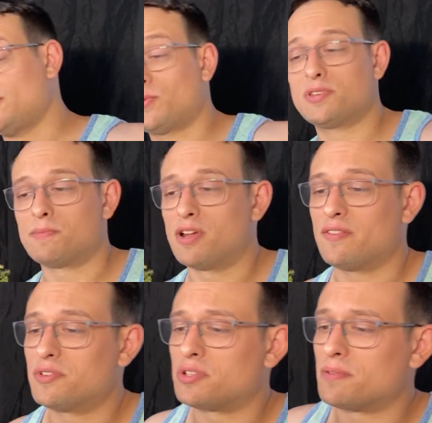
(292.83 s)
which I'm not
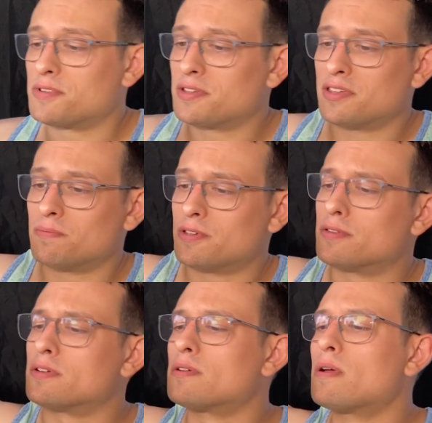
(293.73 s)
even sure I'm going to keep
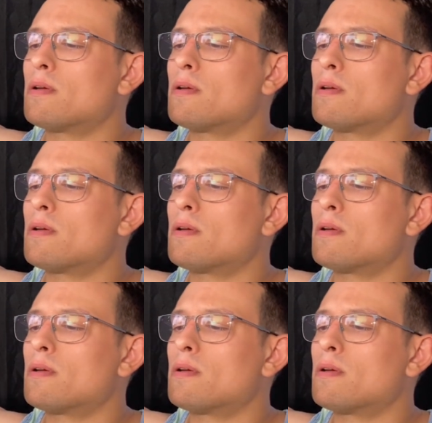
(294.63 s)
either.